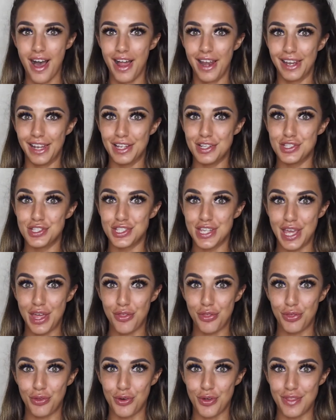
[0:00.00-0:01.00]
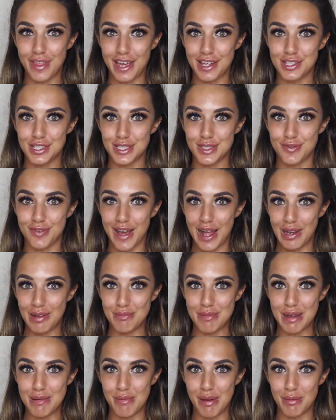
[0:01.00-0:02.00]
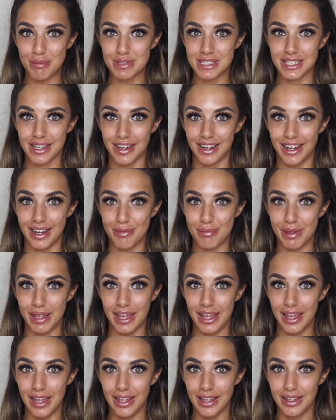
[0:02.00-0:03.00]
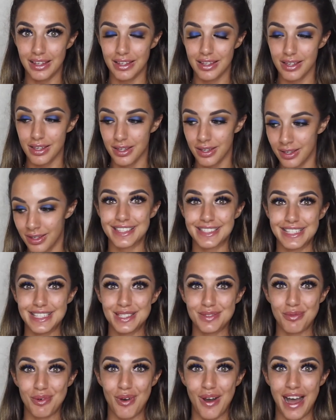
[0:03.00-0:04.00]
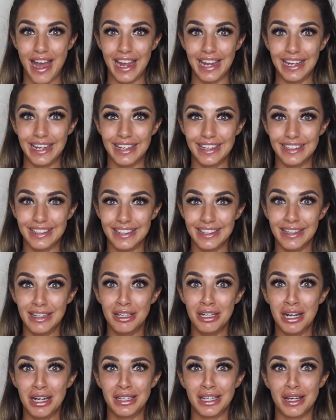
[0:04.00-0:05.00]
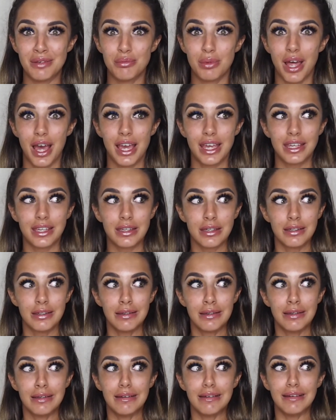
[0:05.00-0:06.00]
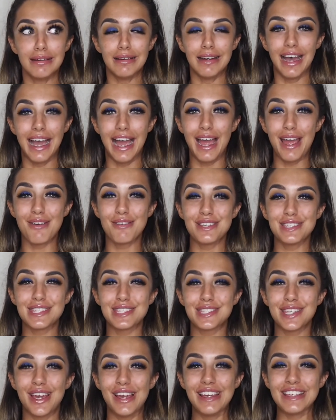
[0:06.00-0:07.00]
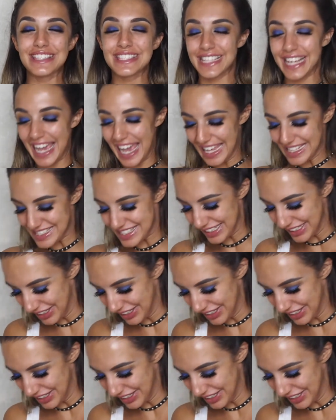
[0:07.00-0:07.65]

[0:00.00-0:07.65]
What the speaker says: Legit thought that just fell on my mum's carpet because it's white, and I'm like, I was so scared to